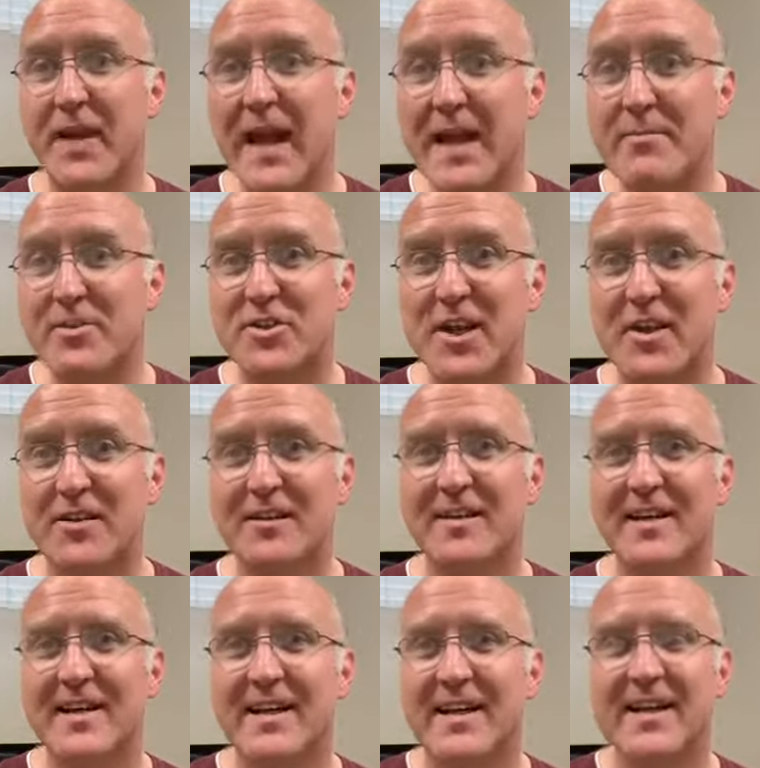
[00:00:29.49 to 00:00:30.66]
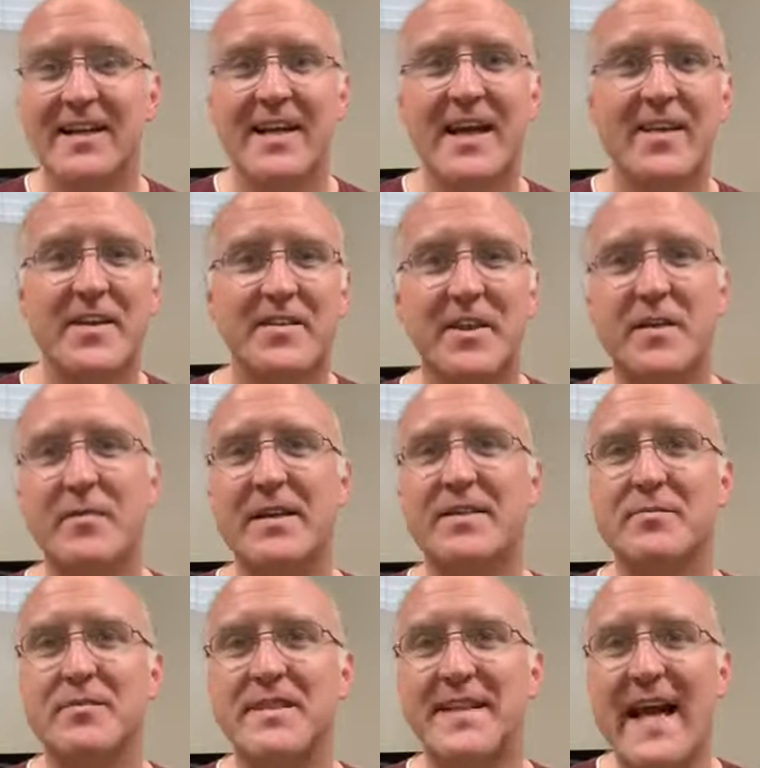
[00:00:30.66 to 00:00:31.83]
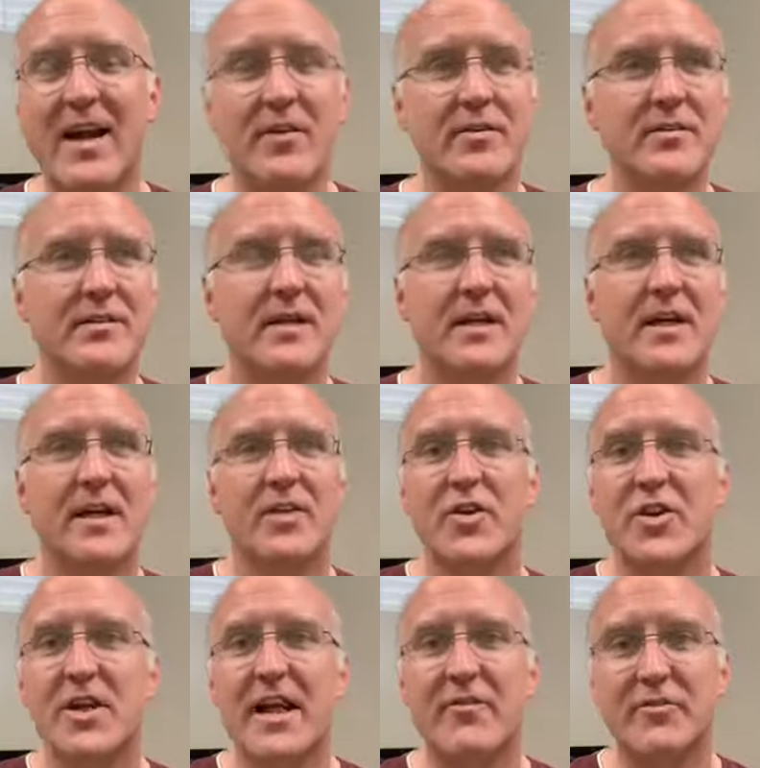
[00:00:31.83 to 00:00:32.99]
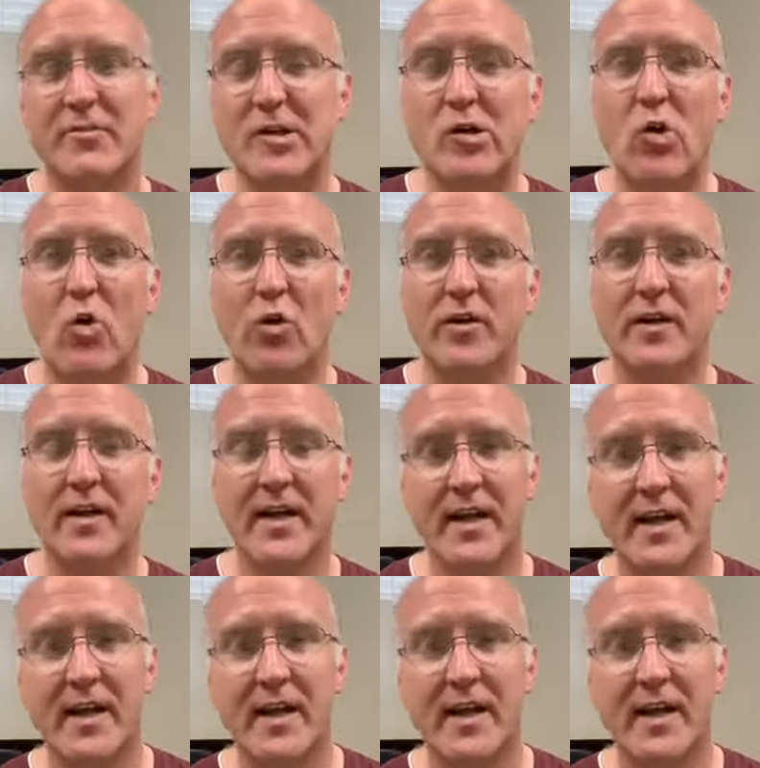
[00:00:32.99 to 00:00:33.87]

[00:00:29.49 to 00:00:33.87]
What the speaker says: Hey Michelle, yeah, there's going to be some sound that you're going to have to record